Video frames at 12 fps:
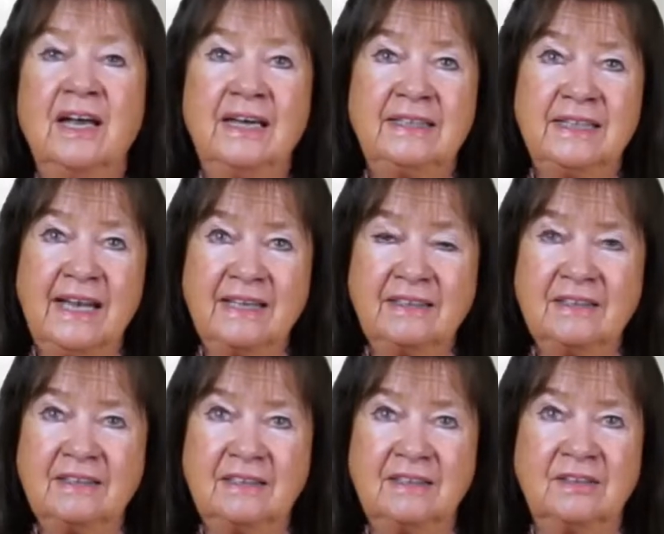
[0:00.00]
had acted
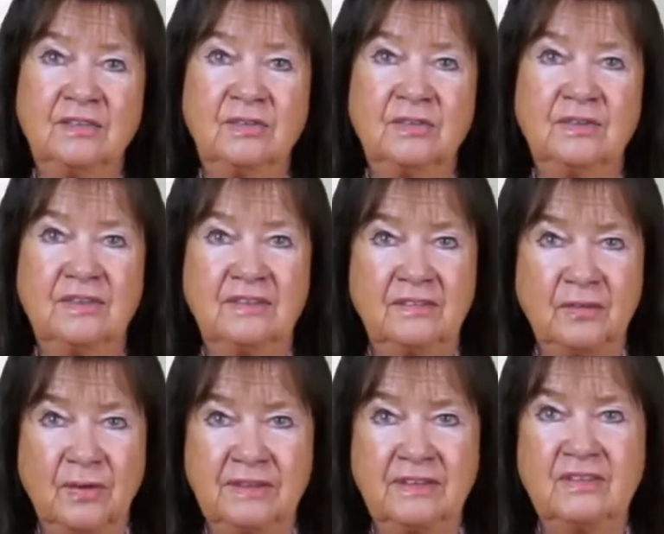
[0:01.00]
in a
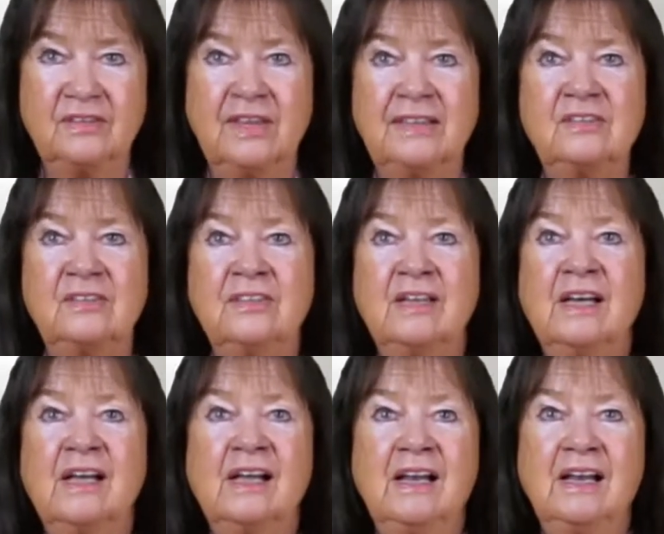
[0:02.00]
certain sense
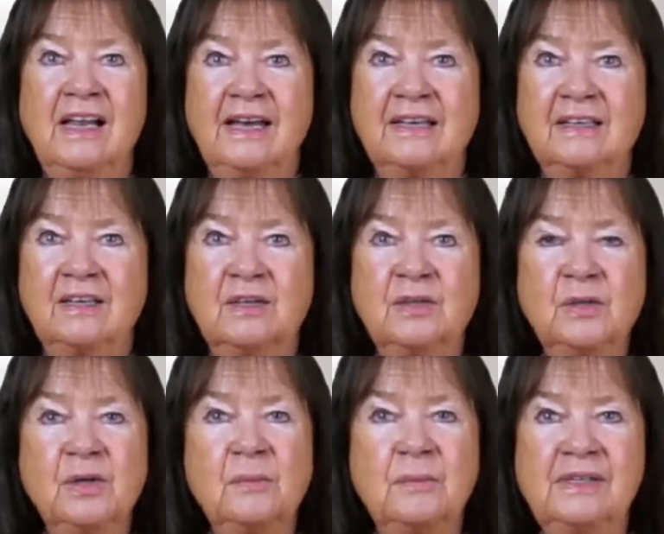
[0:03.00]
like a
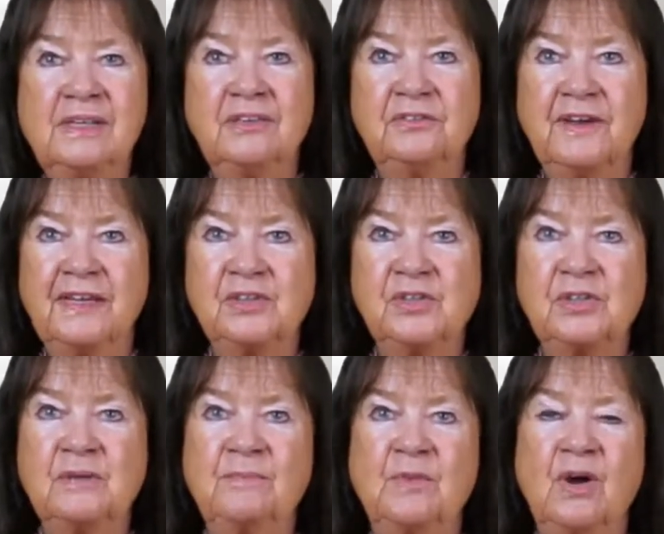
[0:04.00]
curable
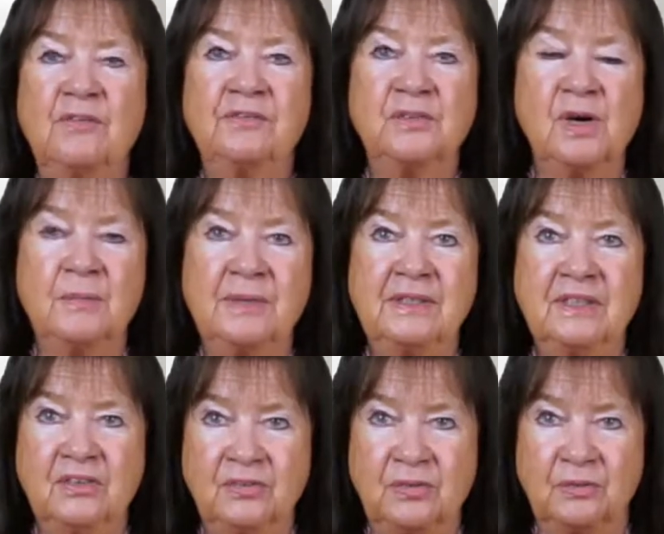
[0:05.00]
infection of European
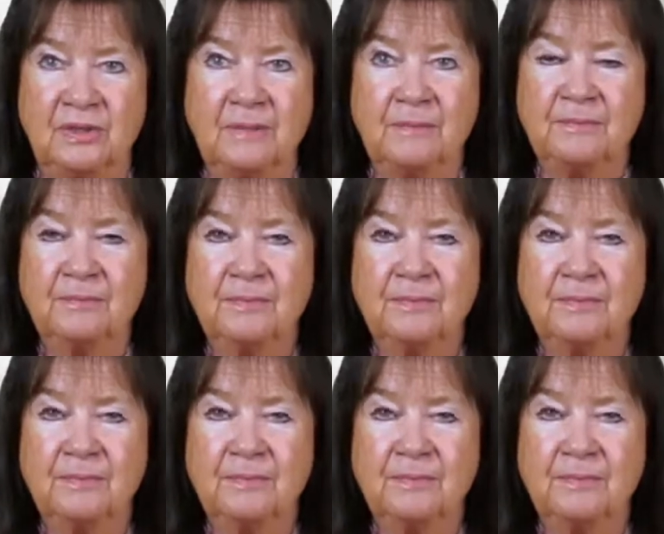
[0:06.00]
history.